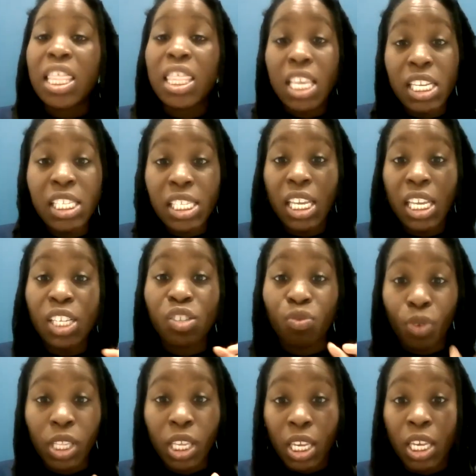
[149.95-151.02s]
this is
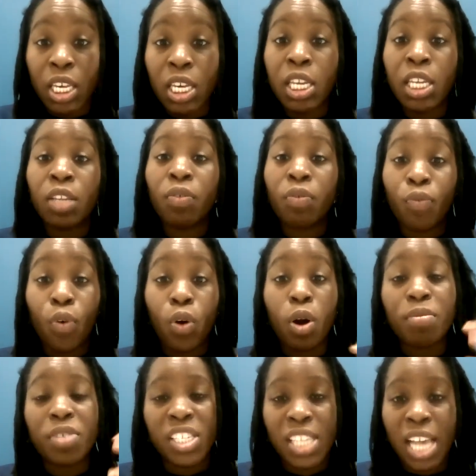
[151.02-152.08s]
really good for
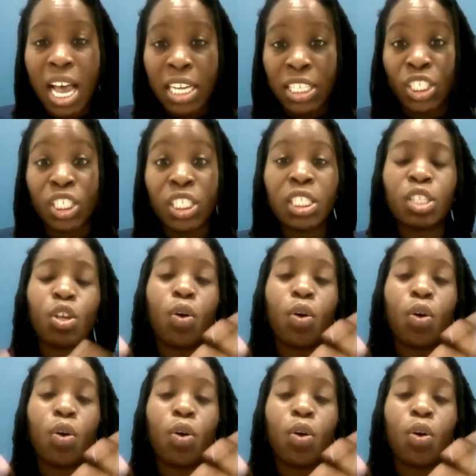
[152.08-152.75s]
massagers.